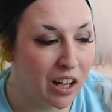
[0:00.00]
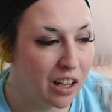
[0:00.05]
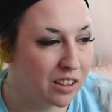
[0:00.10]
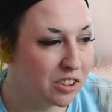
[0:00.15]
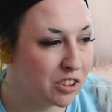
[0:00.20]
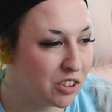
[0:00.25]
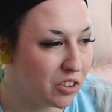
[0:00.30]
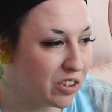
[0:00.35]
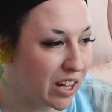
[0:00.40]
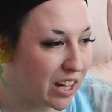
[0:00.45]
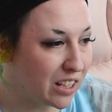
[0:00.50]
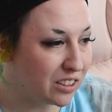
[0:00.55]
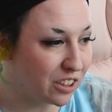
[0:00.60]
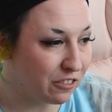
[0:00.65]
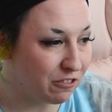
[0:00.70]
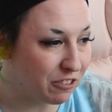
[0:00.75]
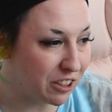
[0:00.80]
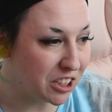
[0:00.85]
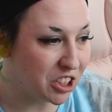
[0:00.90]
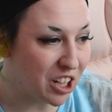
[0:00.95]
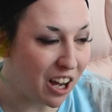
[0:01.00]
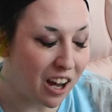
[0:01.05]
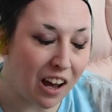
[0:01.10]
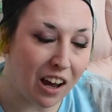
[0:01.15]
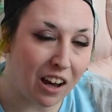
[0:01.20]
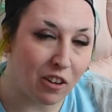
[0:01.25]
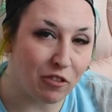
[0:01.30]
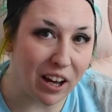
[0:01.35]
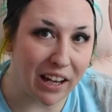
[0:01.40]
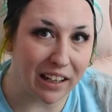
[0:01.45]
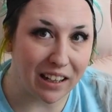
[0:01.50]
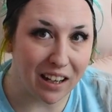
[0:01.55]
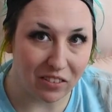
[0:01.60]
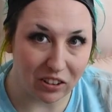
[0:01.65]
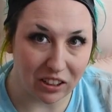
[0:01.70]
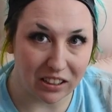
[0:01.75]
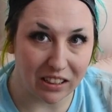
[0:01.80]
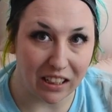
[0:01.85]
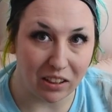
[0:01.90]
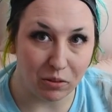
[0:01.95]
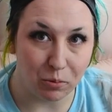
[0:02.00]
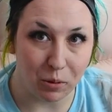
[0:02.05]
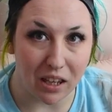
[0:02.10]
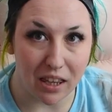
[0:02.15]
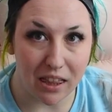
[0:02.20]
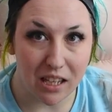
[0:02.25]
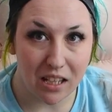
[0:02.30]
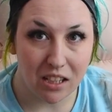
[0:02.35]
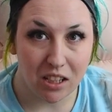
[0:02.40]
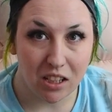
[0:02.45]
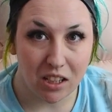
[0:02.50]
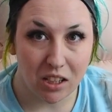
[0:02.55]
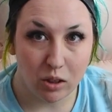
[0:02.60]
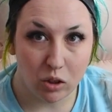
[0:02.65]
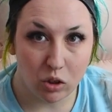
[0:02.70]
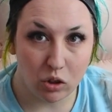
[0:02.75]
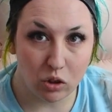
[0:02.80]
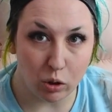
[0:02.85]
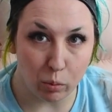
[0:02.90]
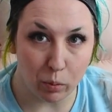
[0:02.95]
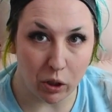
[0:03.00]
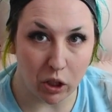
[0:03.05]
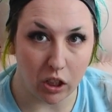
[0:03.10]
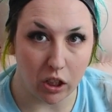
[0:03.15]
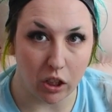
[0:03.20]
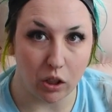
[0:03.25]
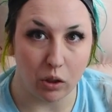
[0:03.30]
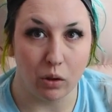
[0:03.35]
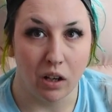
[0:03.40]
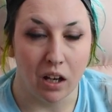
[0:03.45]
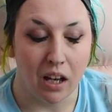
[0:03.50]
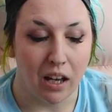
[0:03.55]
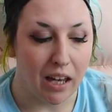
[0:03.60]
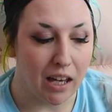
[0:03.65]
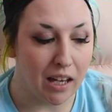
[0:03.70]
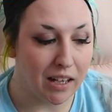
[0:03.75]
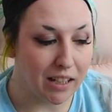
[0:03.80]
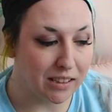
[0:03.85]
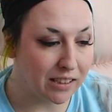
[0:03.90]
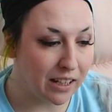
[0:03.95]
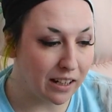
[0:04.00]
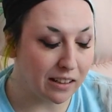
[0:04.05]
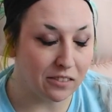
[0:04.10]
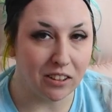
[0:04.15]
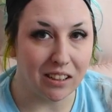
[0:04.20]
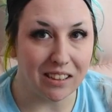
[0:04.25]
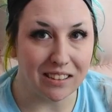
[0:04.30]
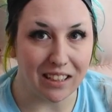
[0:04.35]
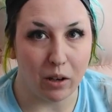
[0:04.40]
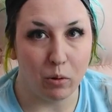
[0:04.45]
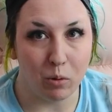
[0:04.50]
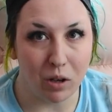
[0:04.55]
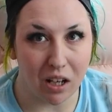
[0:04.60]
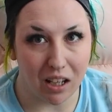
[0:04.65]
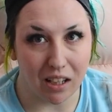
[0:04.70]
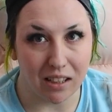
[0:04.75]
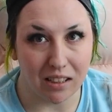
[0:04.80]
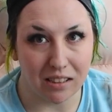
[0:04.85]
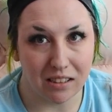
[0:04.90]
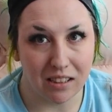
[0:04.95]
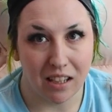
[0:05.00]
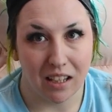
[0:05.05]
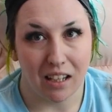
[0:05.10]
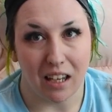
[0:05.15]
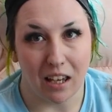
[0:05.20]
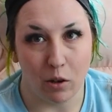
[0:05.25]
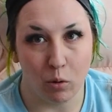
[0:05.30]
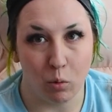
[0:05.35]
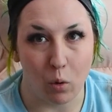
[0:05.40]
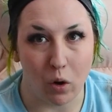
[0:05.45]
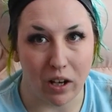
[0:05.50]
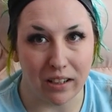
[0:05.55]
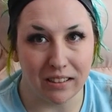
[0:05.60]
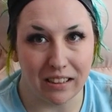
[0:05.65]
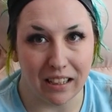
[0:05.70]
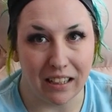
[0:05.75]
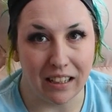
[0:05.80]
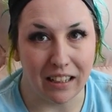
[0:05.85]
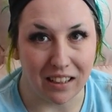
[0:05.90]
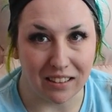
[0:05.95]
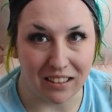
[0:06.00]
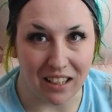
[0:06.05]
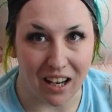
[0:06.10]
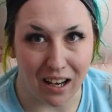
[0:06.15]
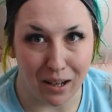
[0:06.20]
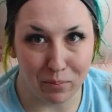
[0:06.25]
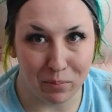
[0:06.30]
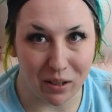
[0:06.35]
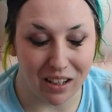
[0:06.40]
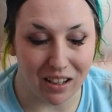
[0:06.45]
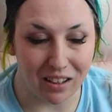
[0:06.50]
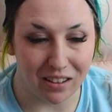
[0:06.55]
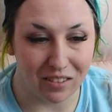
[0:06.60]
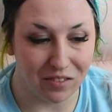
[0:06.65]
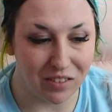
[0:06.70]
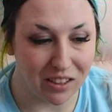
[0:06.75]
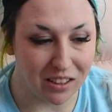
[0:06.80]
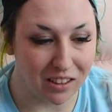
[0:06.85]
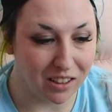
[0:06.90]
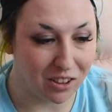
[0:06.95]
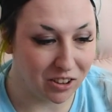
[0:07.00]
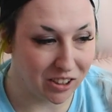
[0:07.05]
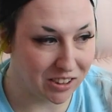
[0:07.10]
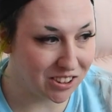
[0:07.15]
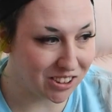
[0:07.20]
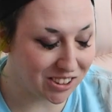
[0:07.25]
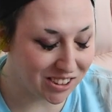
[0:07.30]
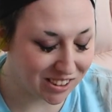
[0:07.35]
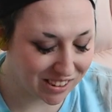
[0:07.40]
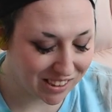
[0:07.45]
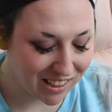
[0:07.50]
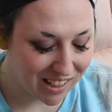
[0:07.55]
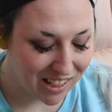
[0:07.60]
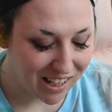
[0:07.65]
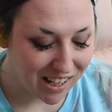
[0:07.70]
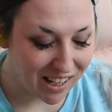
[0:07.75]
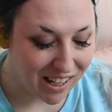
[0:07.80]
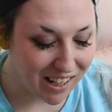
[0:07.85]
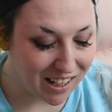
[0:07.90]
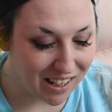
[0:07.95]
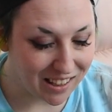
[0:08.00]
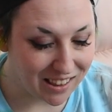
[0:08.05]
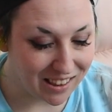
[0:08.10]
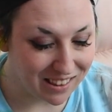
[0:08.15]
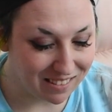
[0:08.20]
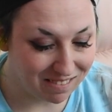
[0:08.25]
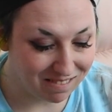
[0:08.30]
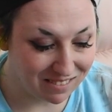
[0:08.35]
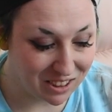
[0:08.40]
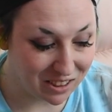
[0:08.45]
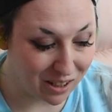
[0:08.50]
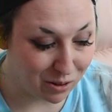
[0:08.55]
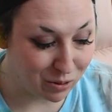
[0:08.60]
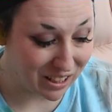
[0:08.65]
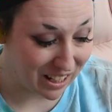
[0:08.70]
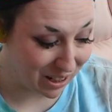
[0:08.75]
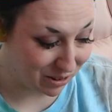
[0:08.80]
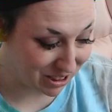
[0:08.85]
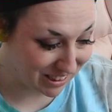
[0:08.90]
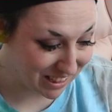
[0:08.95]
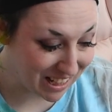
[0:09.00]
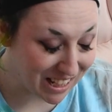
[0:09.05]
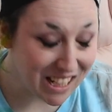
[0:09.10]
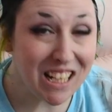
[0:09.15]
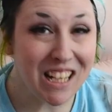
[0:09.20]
So then to finish off, I covered it with super glue, and as careful as I was, it was getting on top of the crystals, and so when I was done,